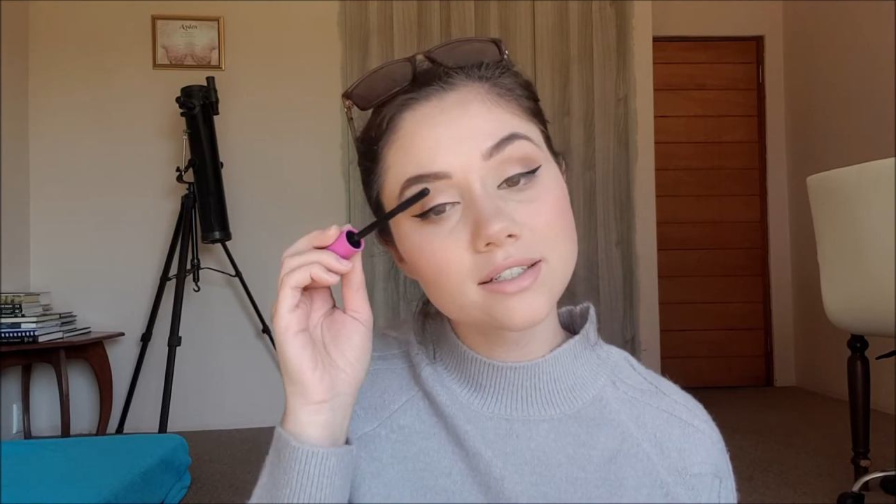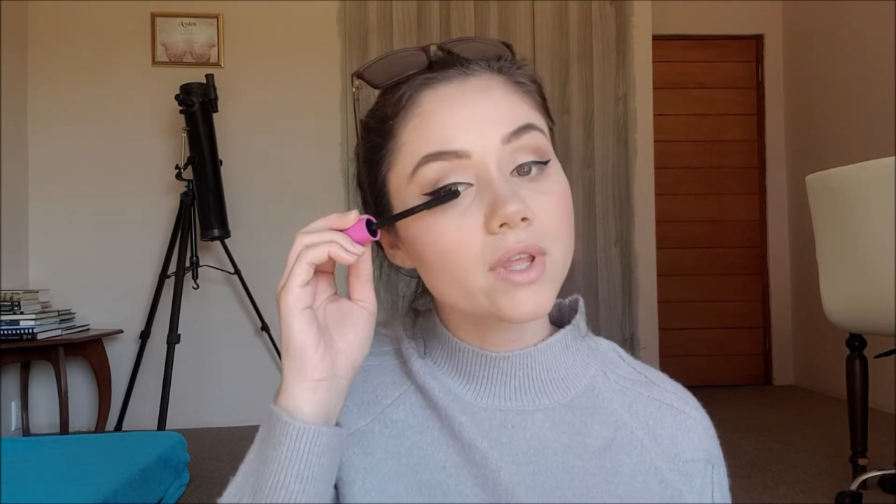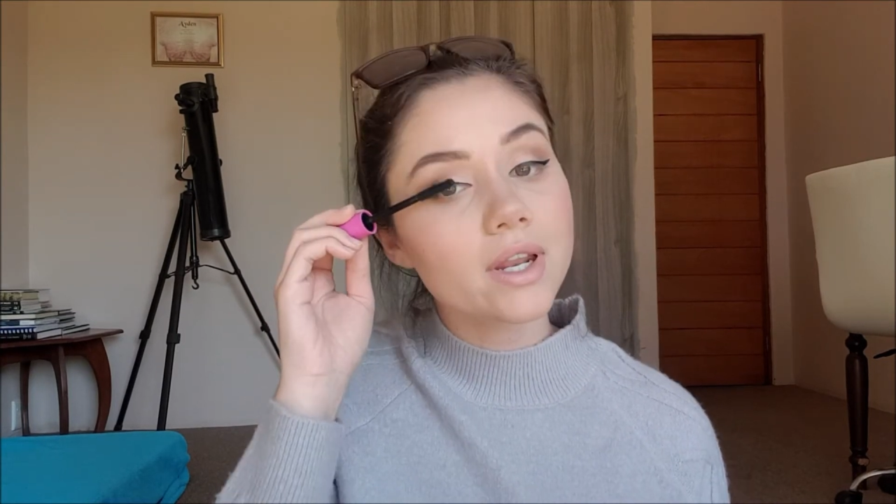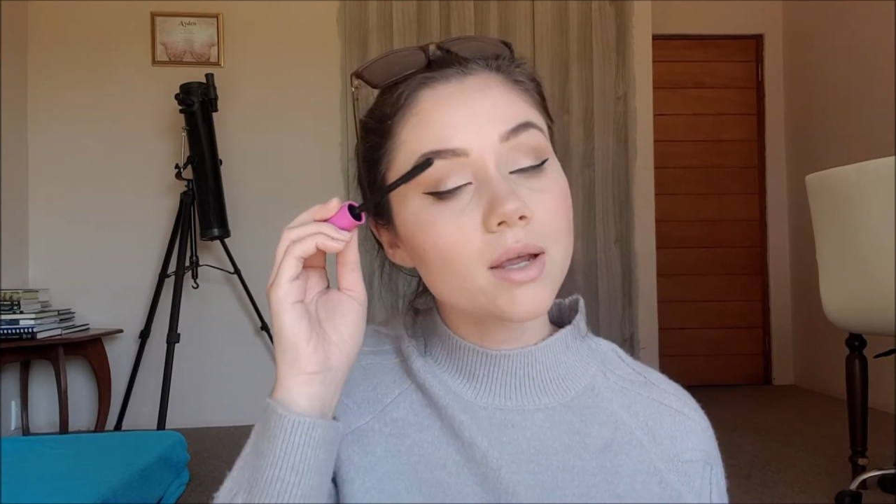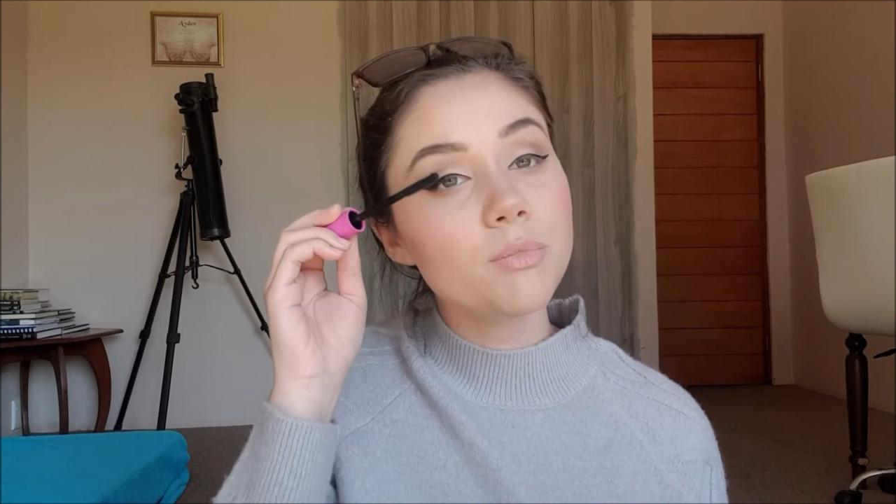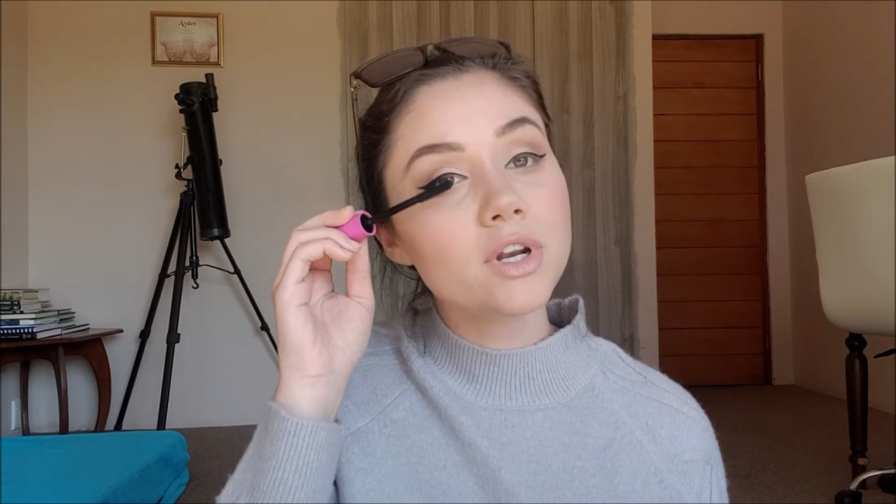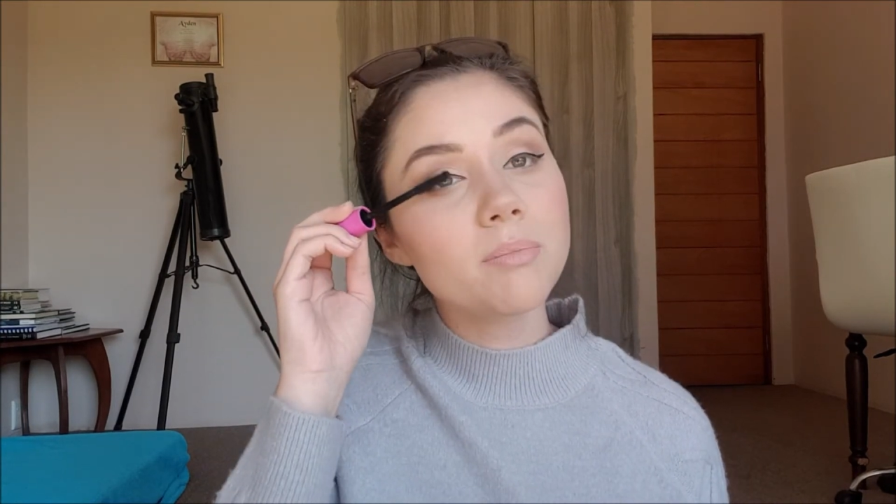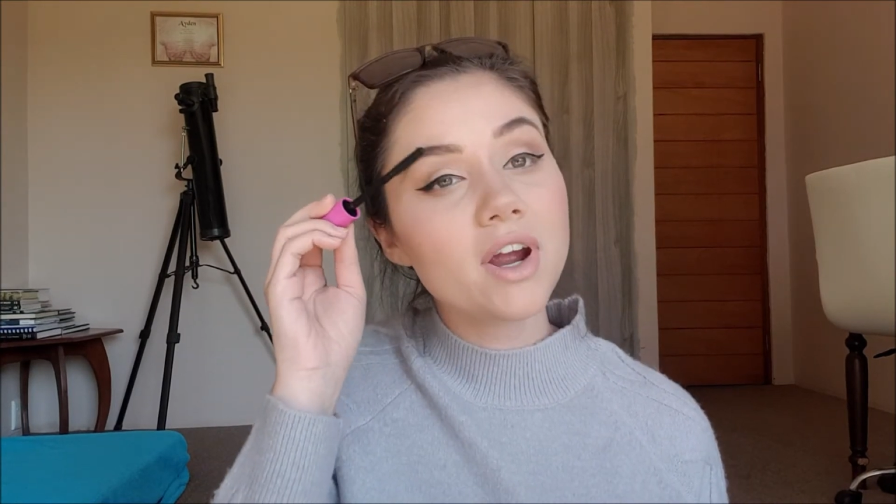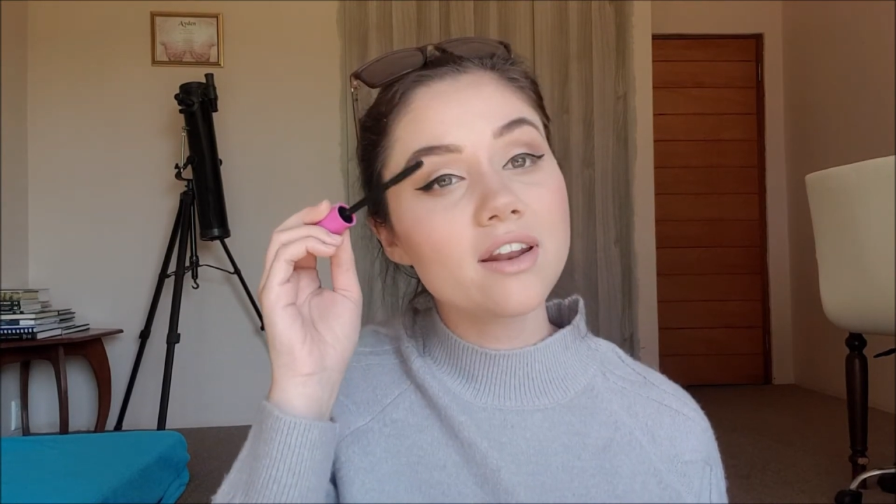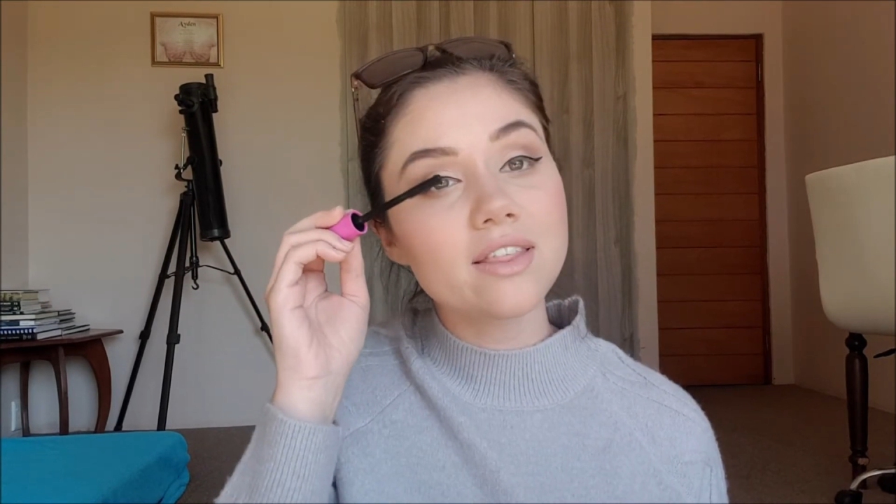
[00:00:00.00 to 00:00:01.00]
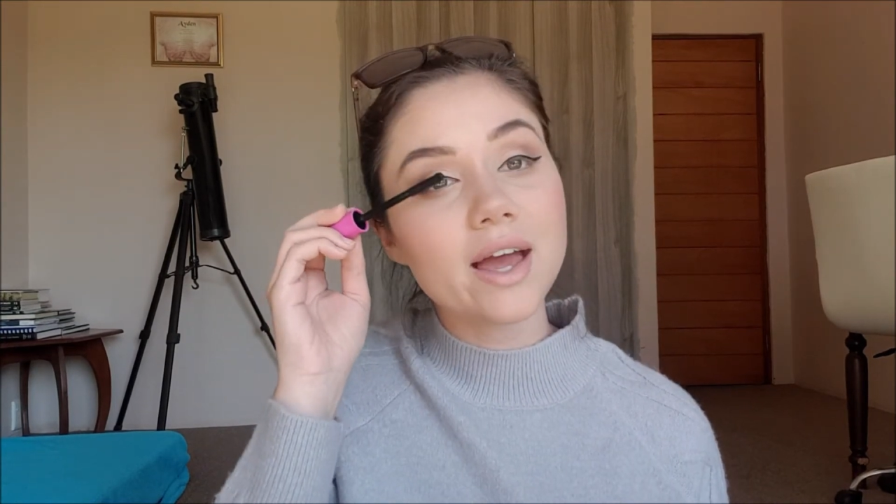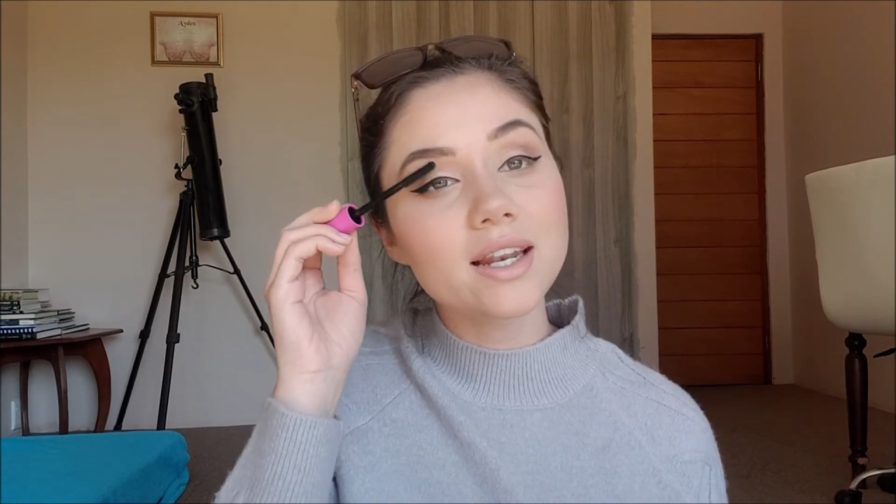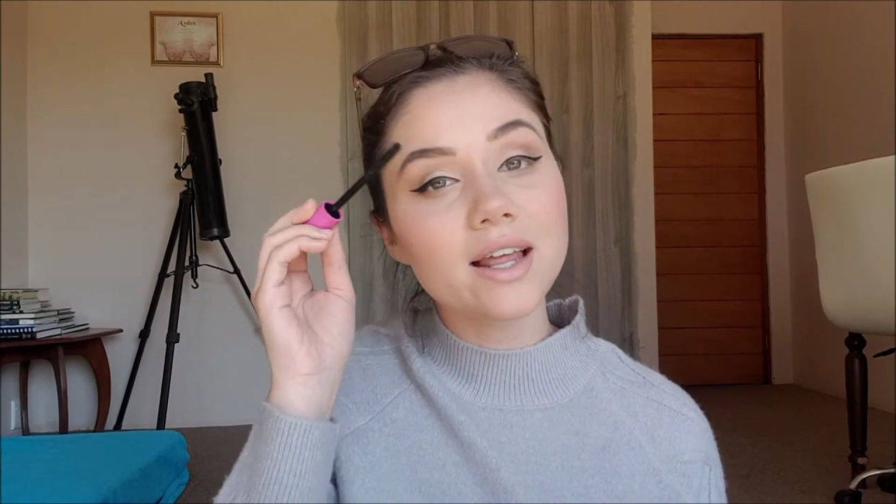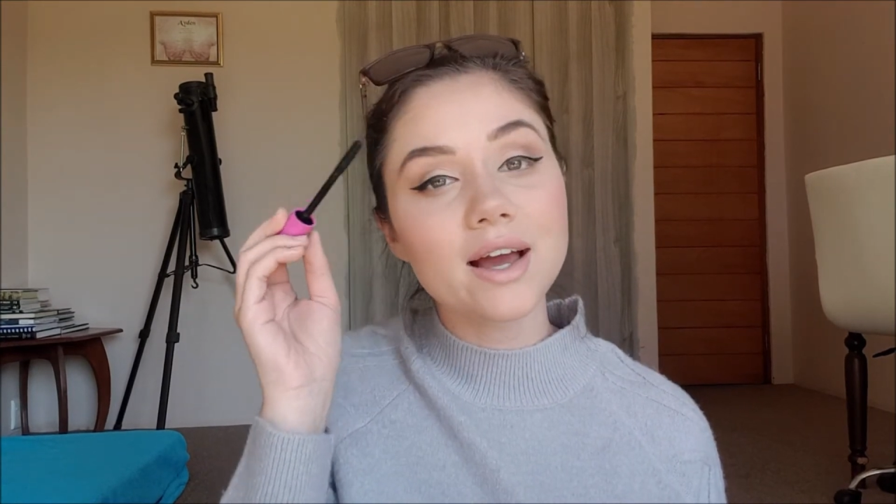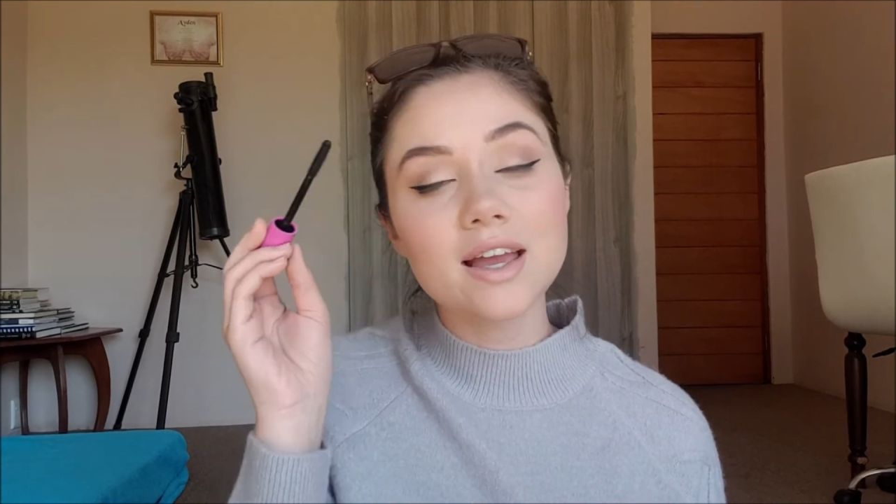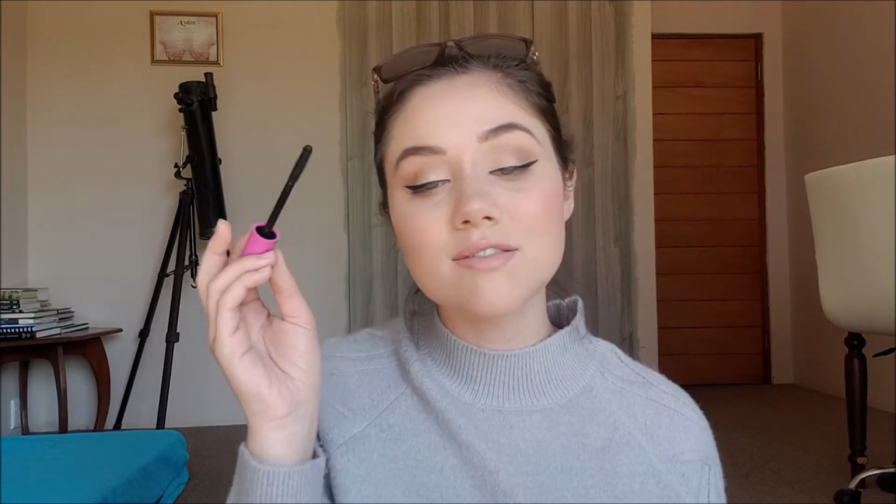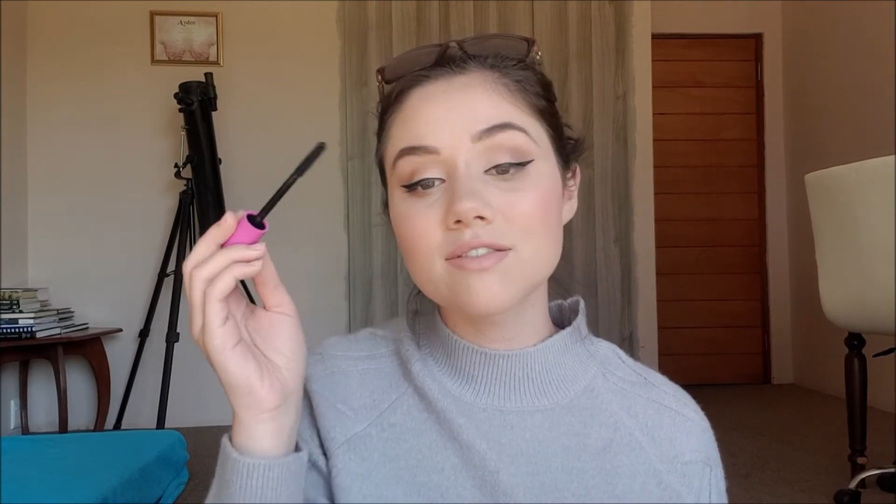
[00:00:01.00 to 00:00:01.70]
And I'm pretty proud of that. I am